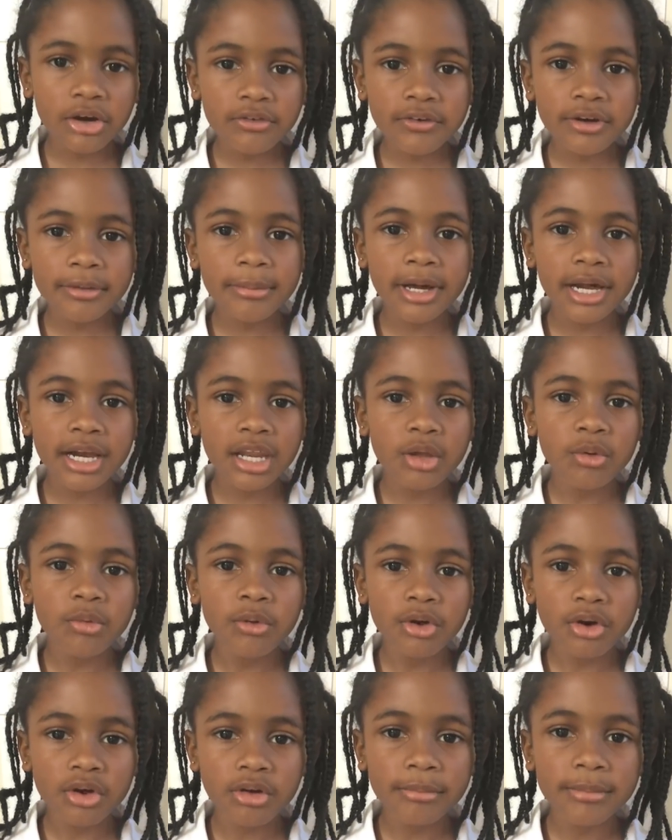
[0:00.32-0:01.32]
Hello, everybody.
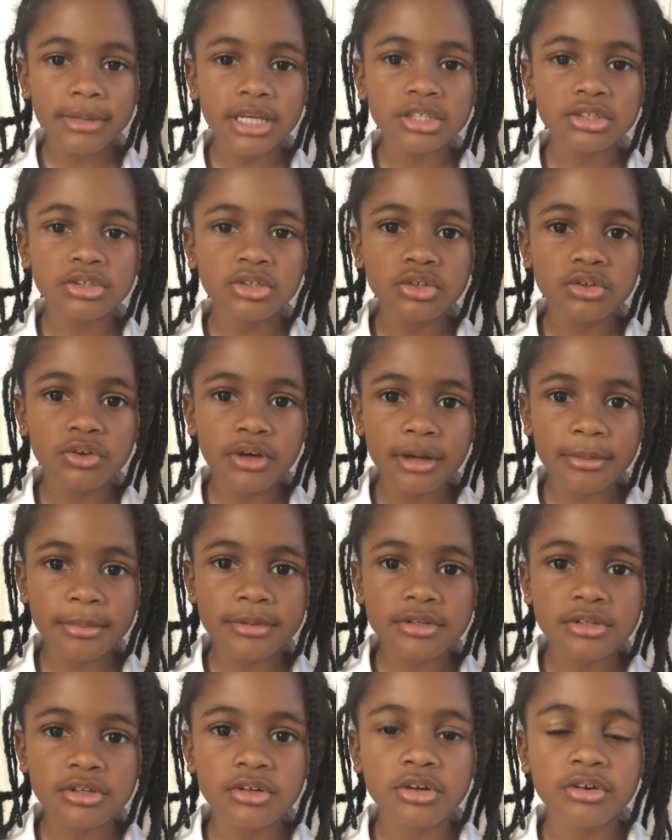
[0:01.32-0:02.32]
Welcome back to a new
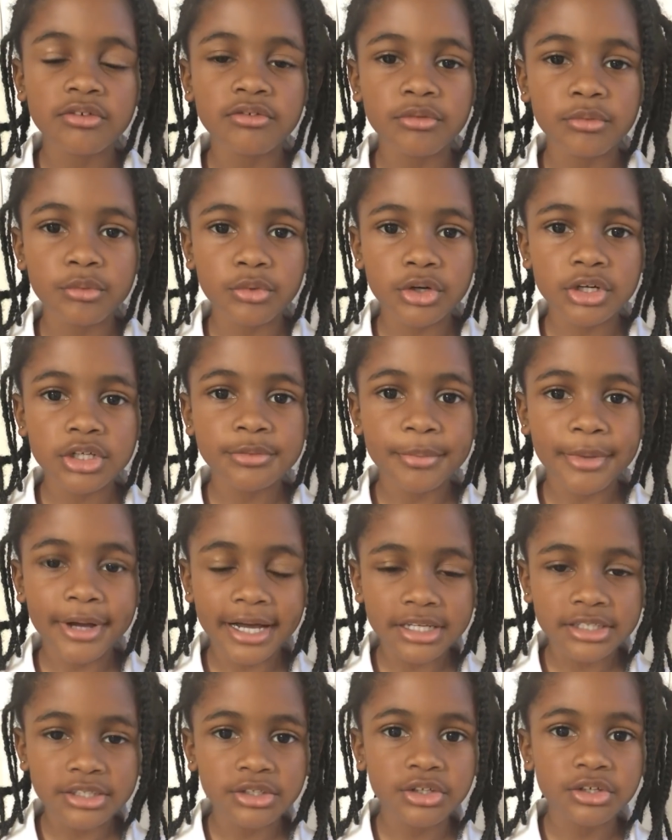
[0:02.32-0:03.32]
episode of Moist
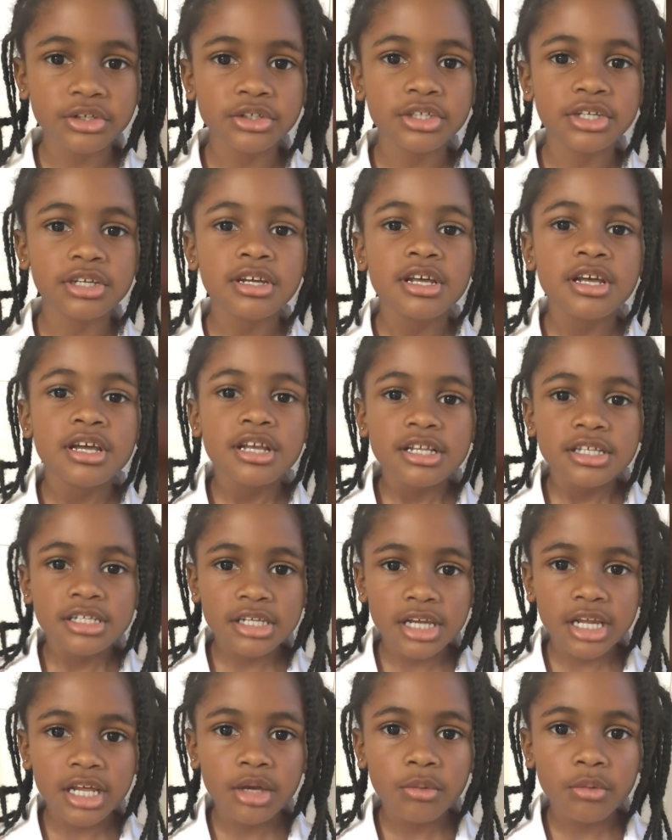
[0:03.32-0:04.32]
by Solution.
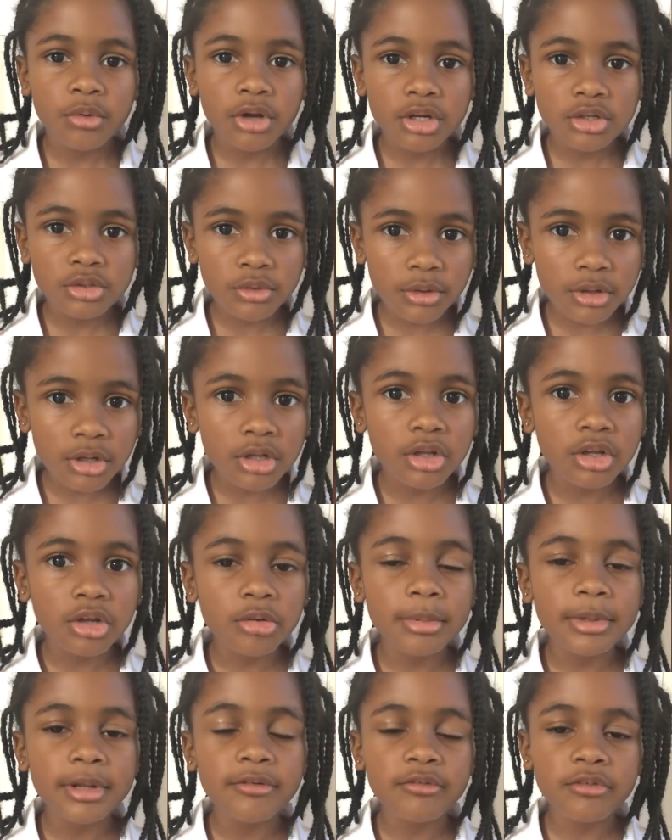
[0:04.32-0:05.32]
Today, we are doing a
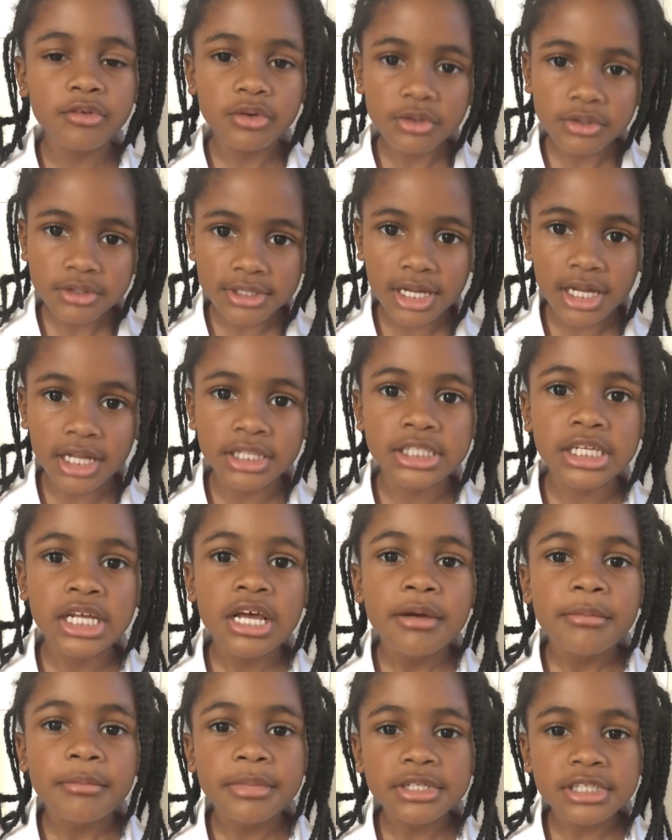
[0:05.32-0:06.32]
little bit of neuroscience,
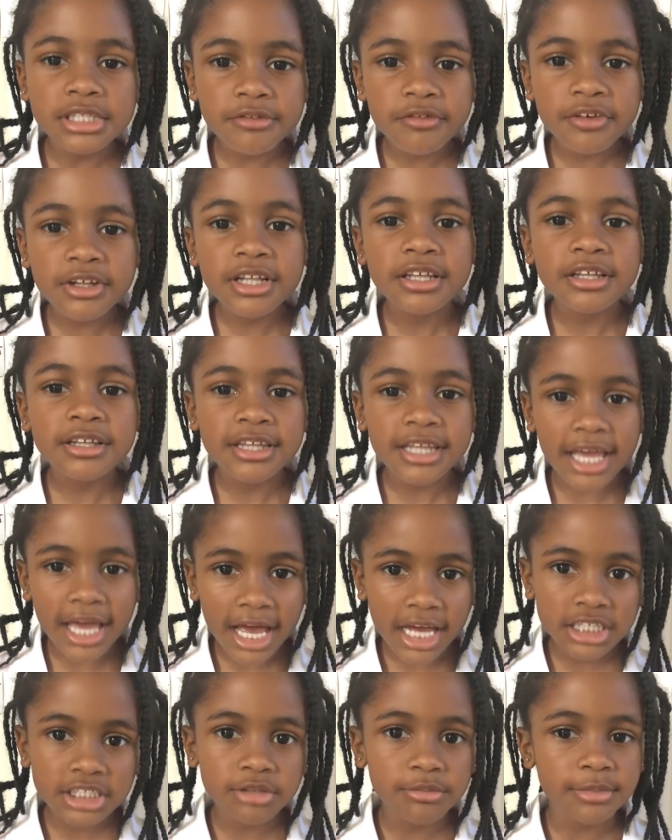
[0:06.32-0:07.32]
specifically the
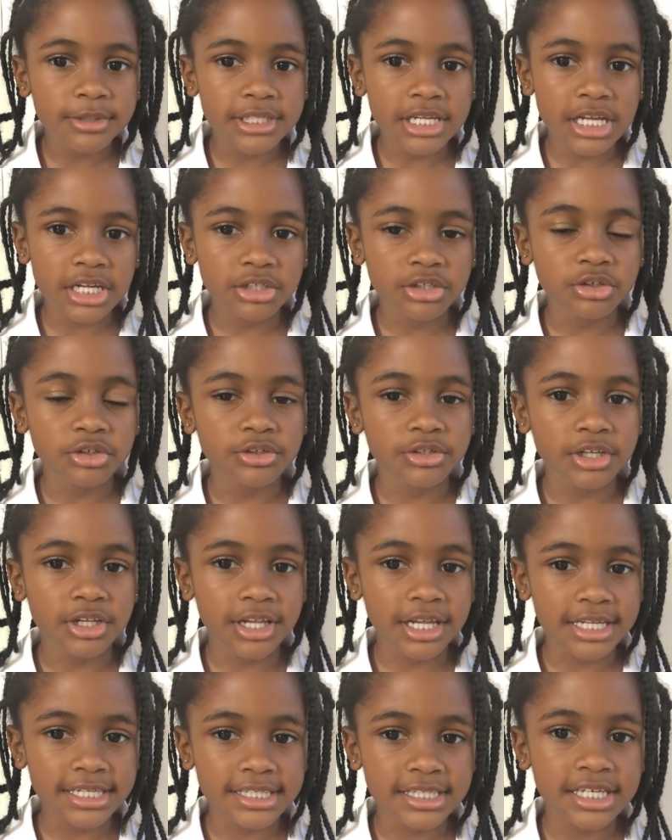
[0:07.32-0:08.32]
action potential. So
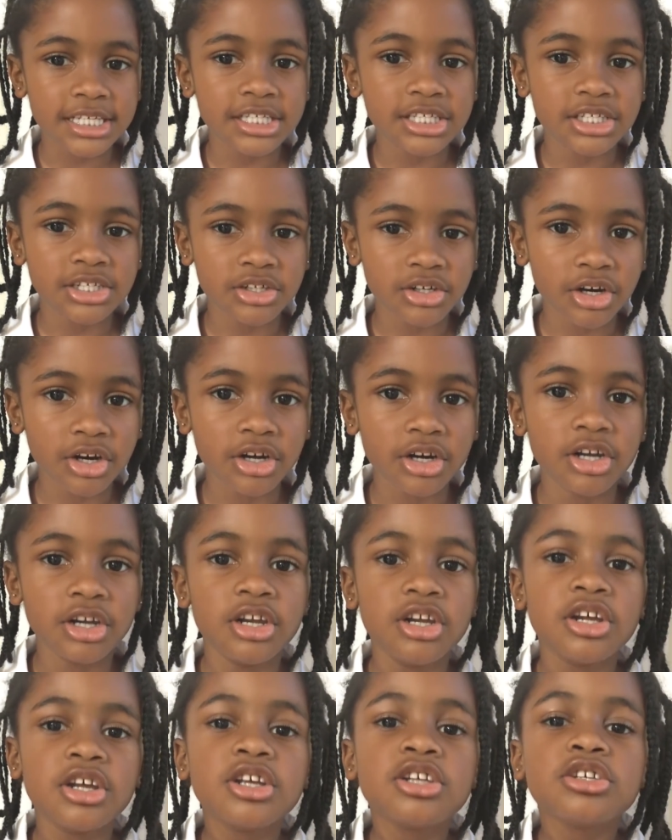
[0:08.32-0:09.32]
let's get
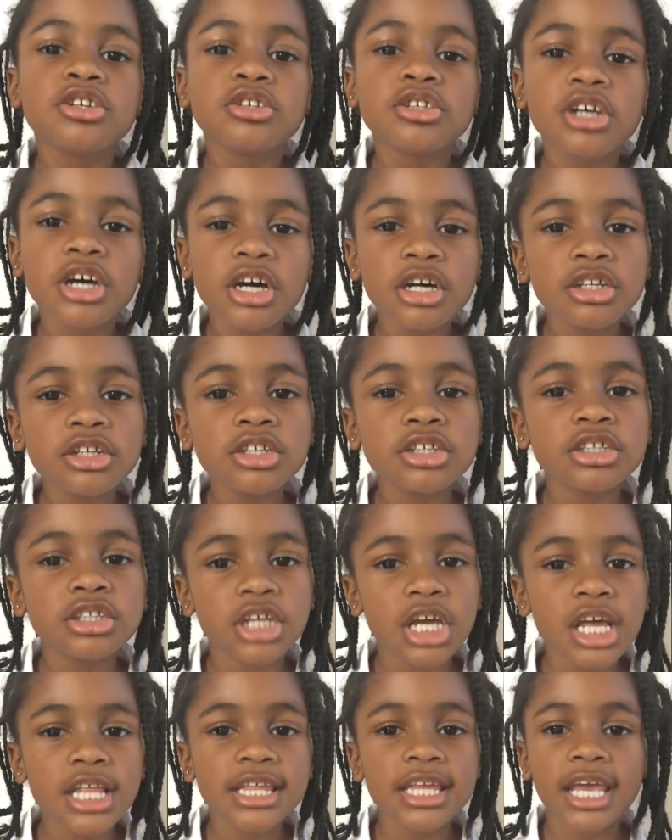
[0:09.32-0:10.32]
started. So to
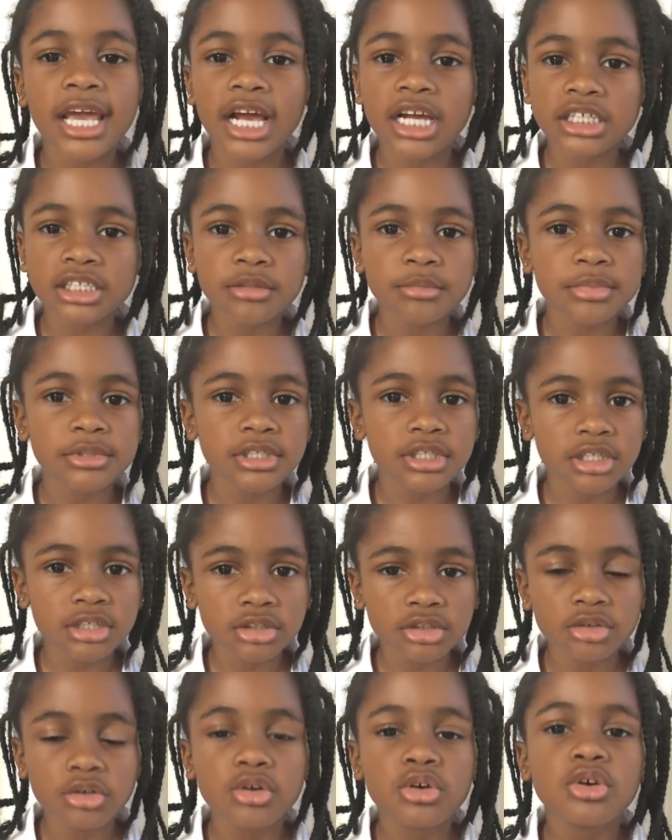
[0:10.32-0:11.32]
understand the action
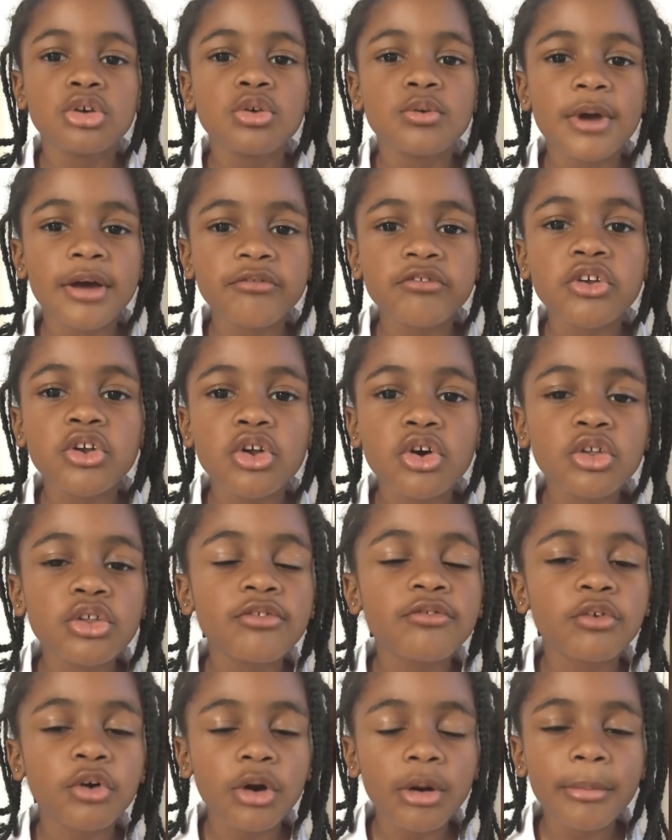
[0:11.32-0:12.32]
potential, you have to know
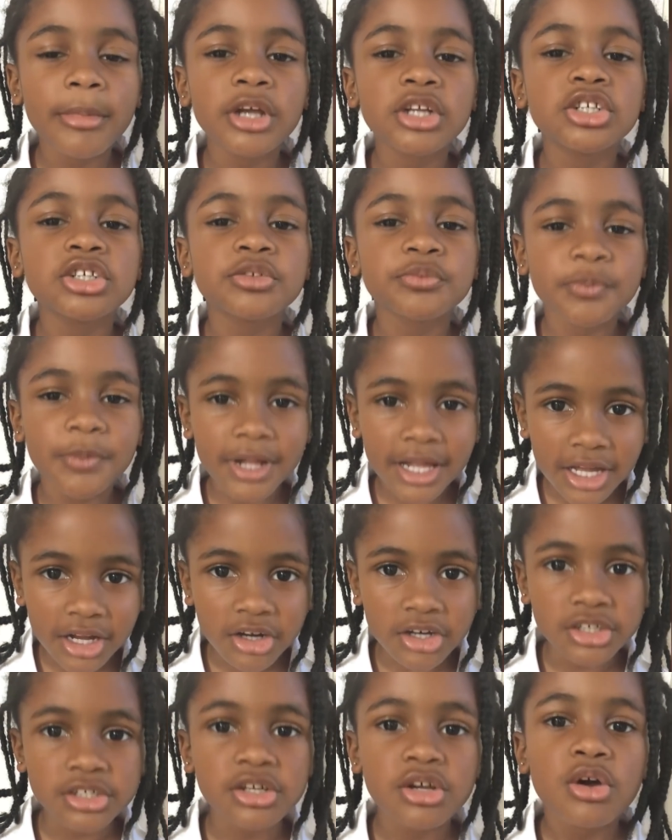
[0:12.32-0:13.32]
the four major
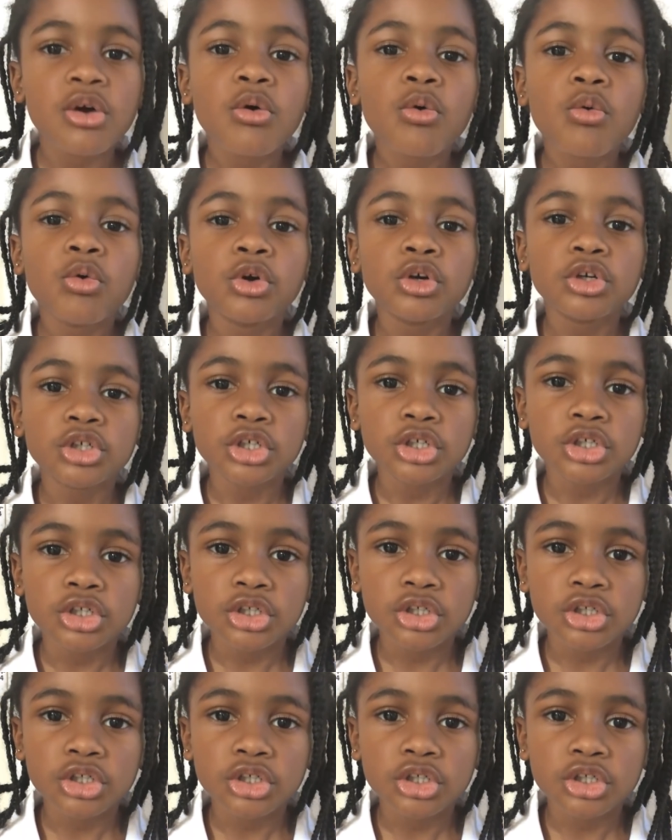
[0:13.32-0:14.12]
players, which are